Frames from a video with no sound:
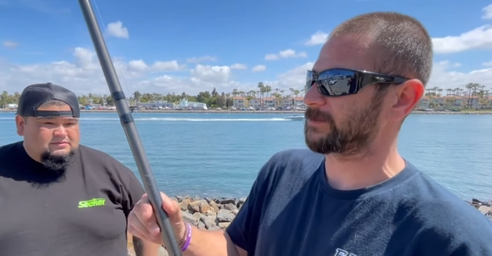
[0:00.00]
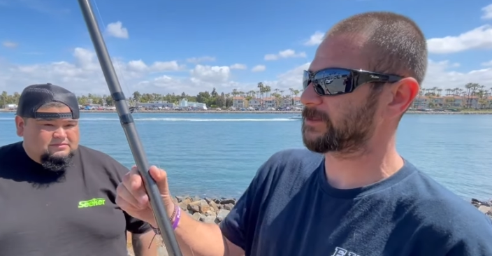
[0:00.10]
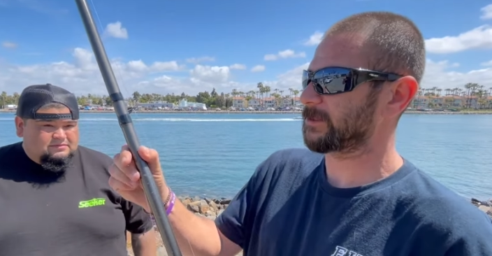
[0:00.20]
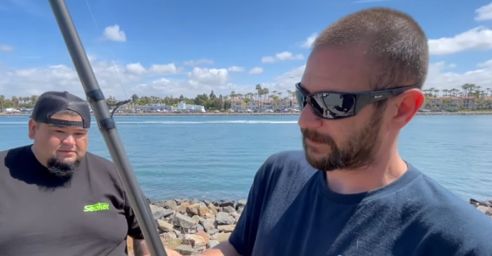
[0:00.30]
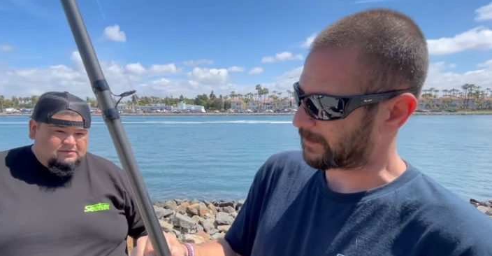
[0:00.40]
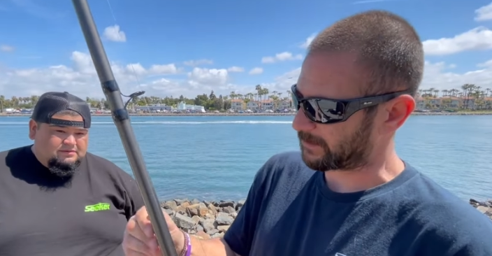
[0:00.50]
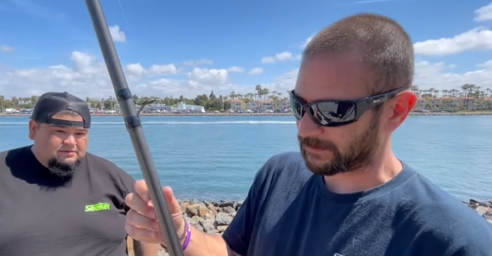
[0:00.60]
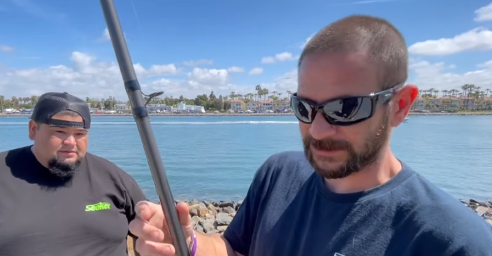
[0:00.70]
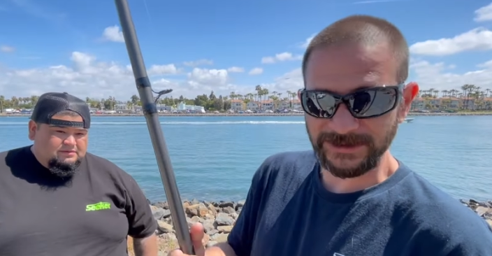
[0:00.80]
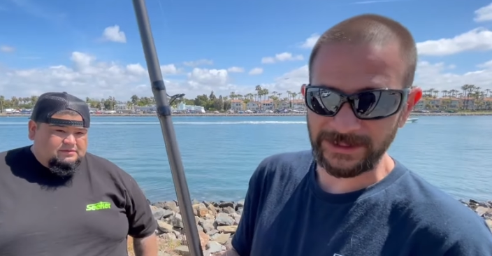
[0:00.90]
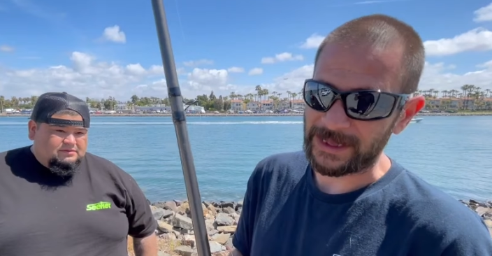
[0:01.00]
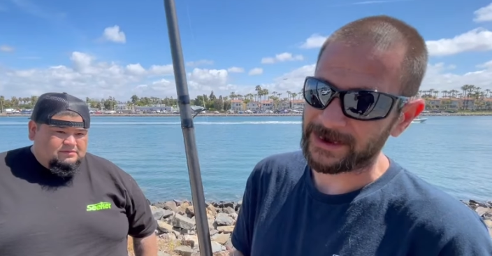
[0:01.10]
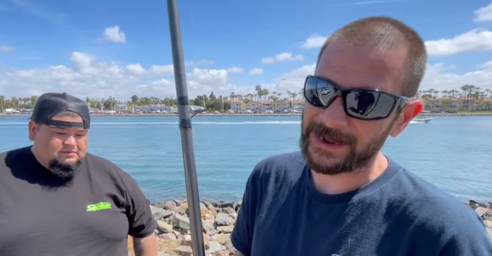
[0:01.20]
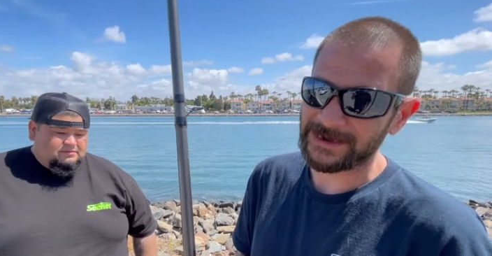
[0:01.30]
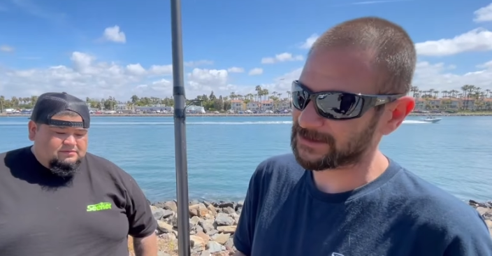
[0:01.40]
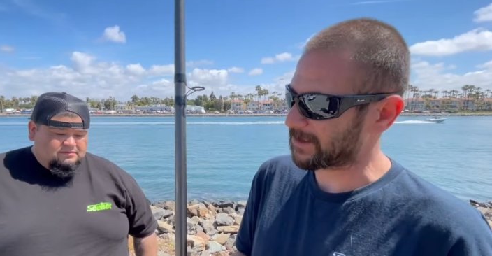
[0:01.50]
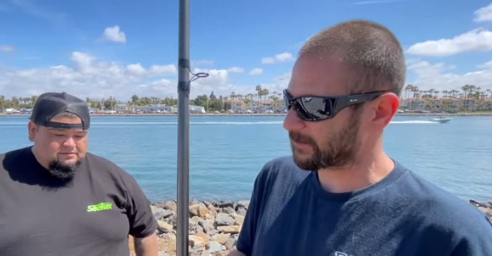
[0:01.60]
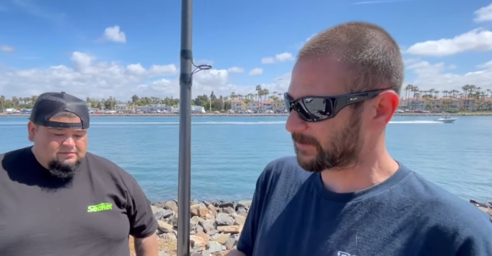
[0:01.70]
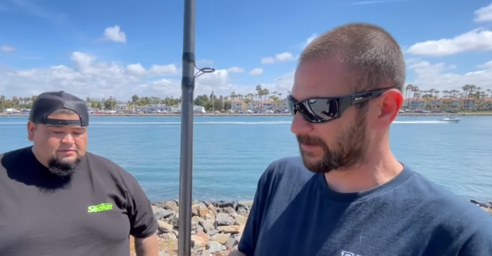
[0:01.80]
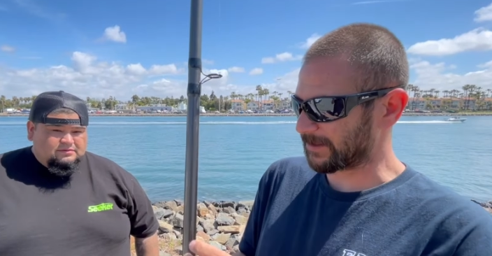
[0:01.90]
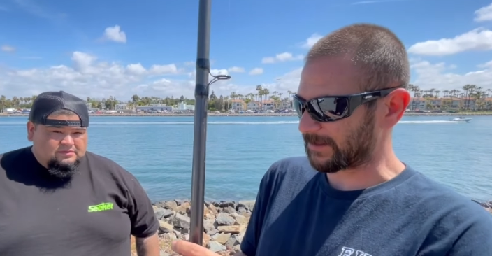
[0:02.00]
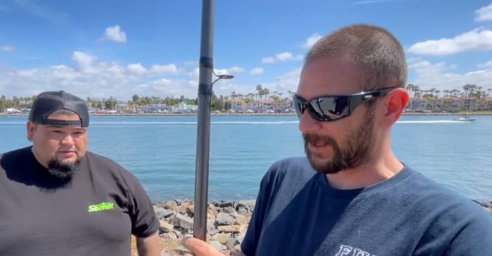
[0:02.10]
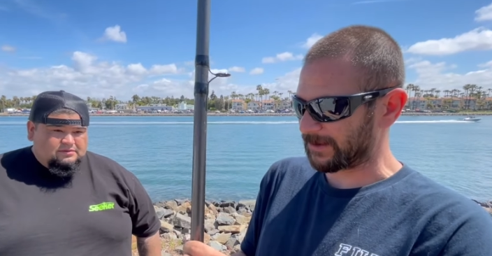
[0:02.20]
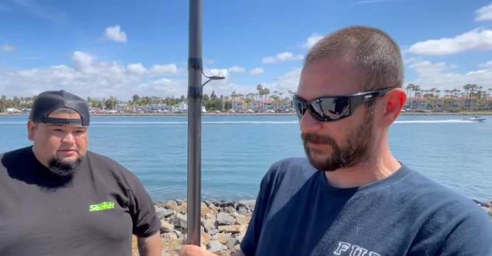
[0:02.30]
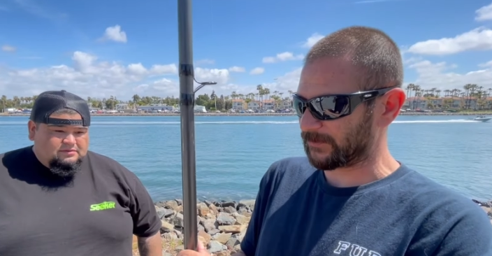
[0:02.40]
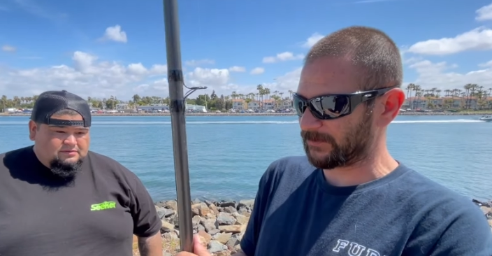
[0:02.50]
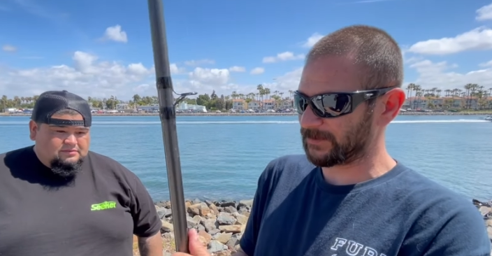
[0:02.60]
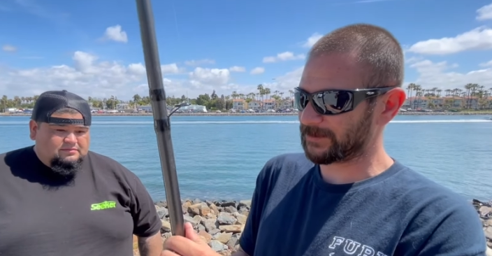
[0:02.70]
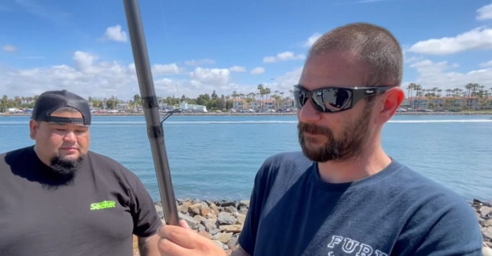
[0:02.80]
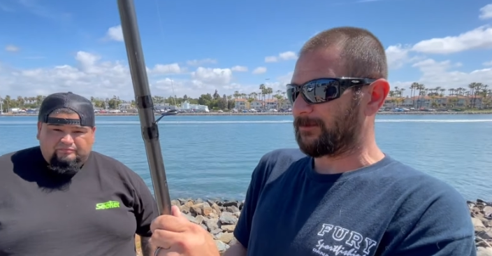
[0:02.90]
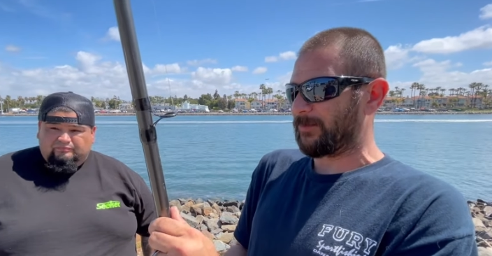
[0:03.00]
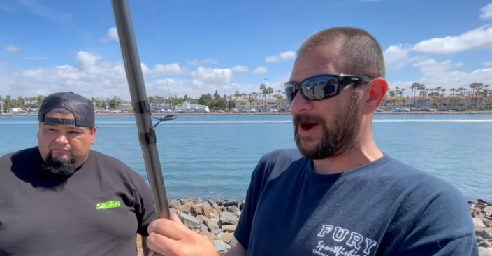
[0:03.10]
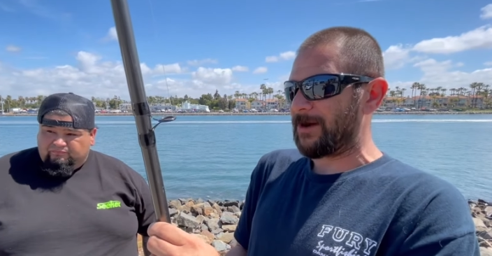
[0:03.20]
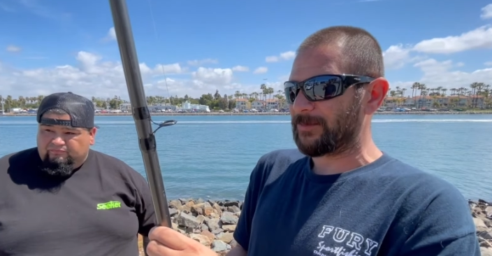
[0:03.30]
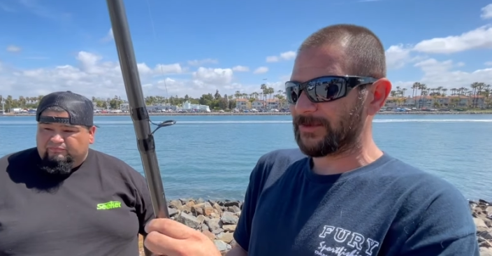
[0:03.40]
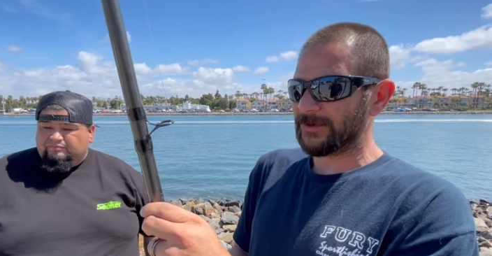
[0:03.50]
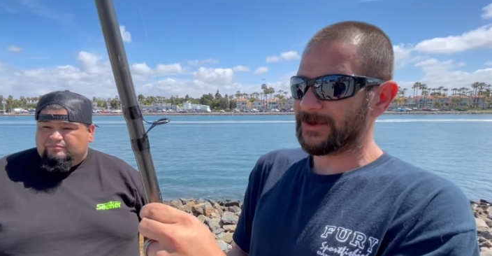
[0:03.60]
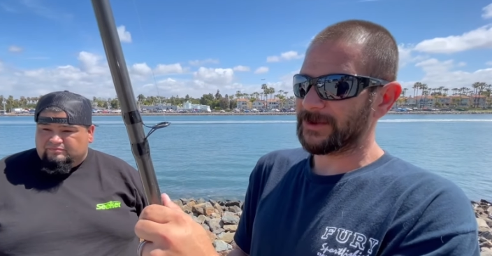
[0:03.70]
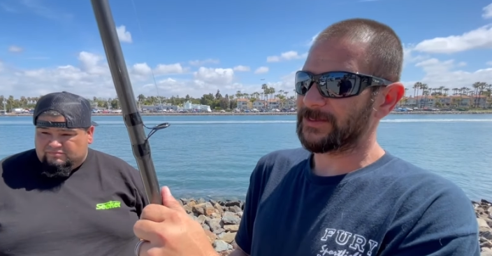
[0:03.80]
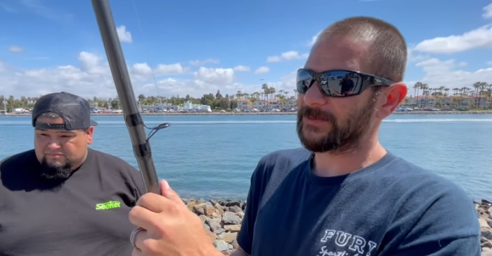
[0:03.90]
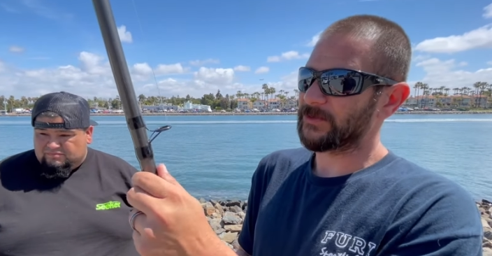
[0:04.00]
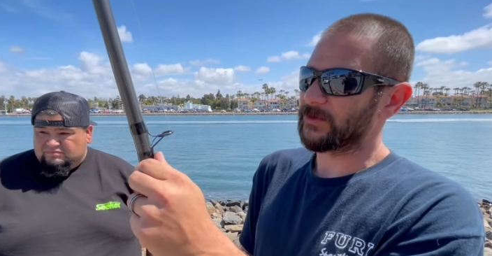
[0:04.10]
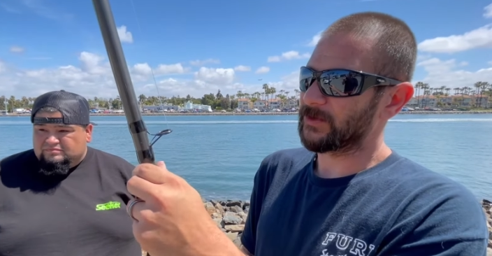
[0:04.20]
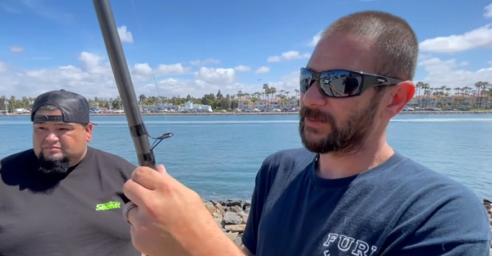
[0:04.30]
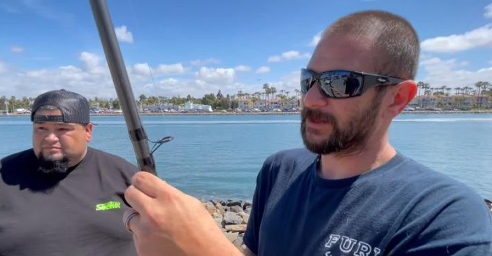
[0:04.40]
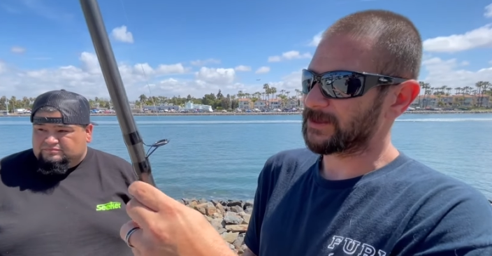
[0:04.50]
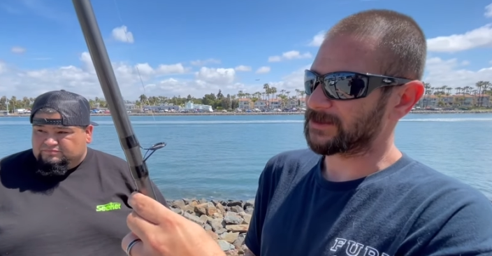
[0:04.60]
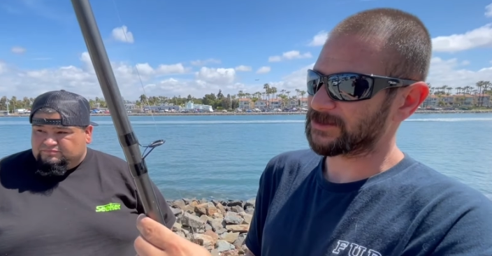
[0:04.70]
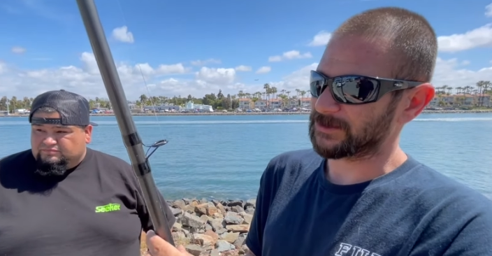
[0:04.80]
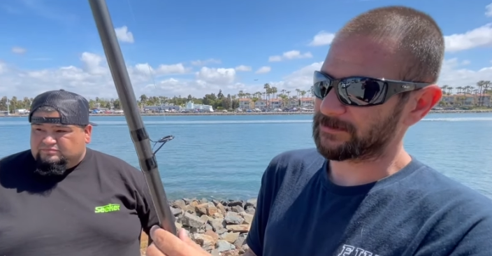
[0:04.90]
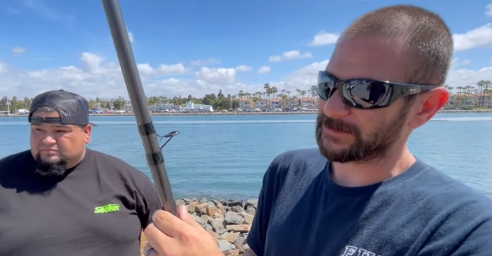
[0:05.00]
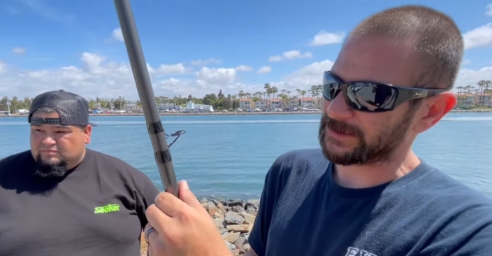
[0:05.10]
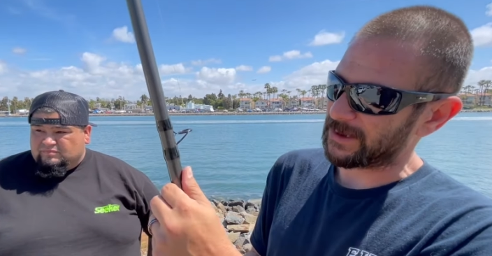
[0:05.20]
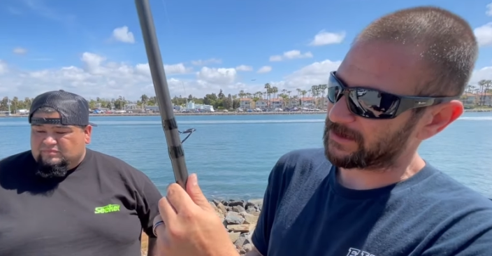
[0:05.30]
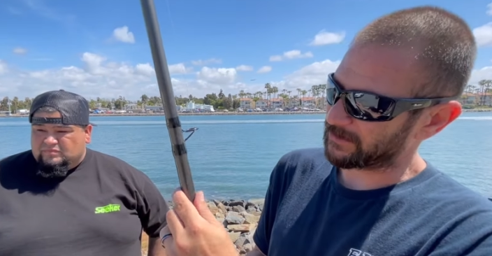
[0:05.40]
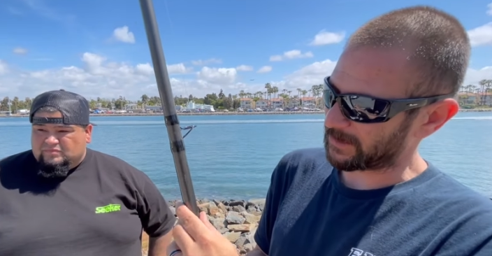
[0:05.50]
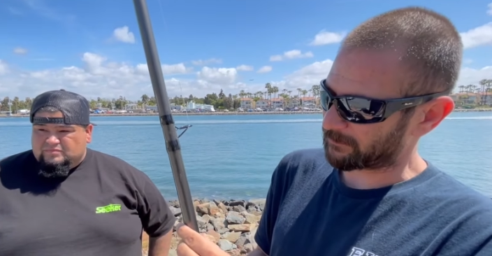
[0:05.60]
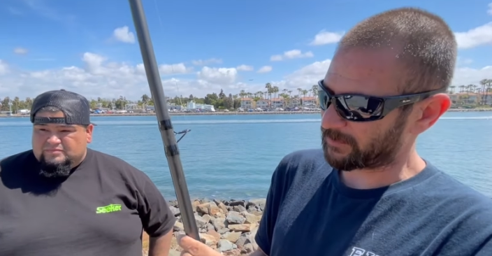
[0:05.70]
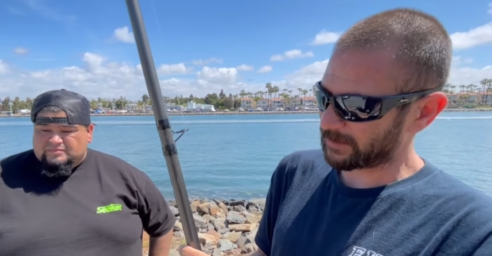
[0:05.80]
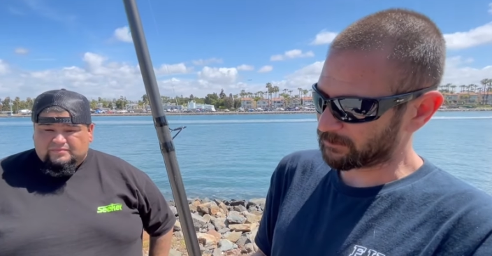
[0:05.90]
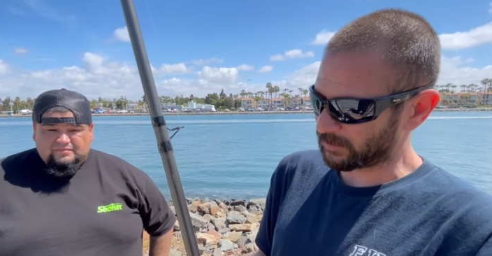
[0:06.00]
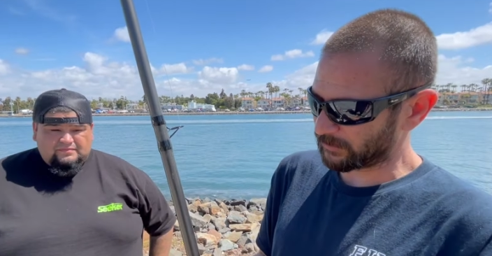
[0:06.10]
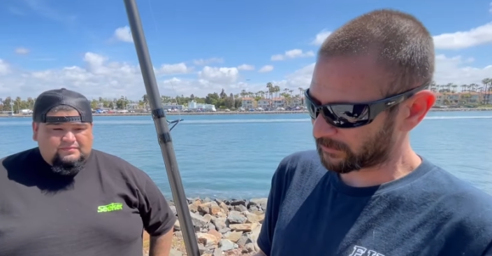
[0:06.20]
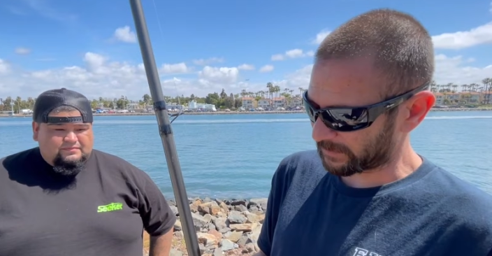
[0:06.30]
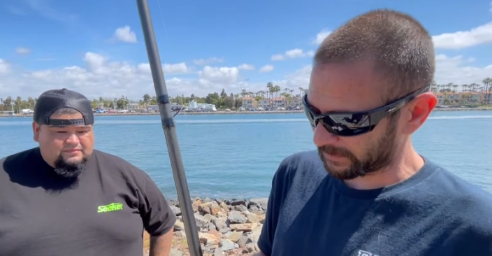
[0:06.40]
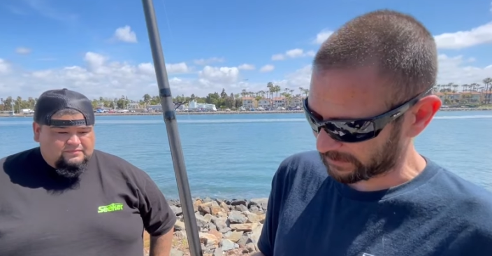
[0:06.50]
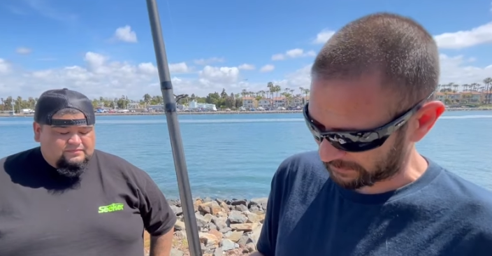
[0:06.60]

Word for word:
Speaker 1: I know there's a lot of guys out there that like throwing the popper and throwing the surface iron at big bluefin,